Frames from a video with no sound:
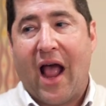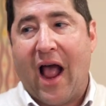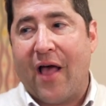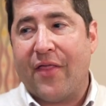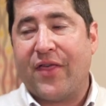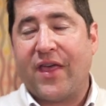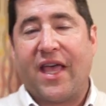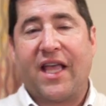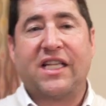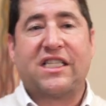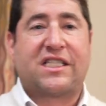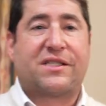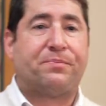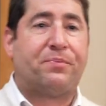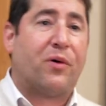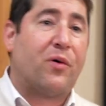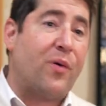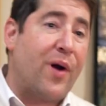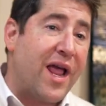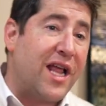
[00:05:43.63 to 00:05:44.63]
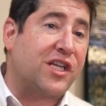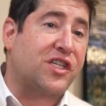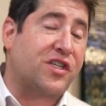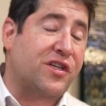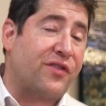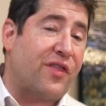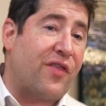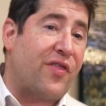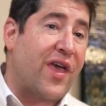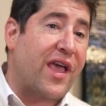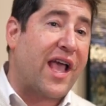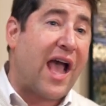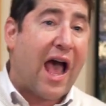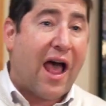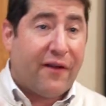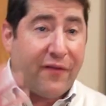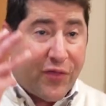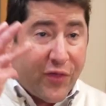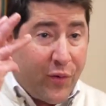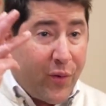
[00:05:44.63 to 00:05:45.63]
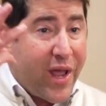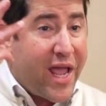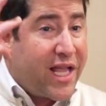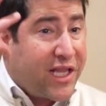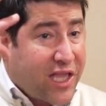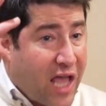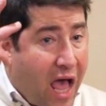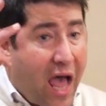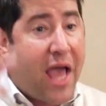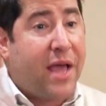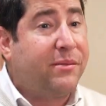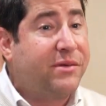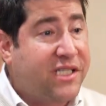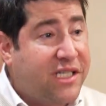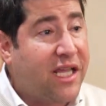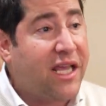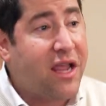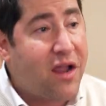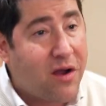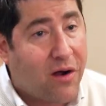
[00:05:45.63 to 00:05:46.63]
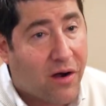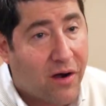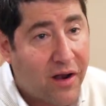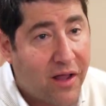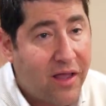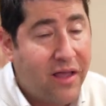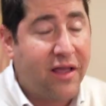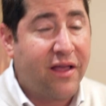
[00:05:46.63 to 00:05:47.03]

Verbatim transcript: And the inspiration that they got 3 times a year.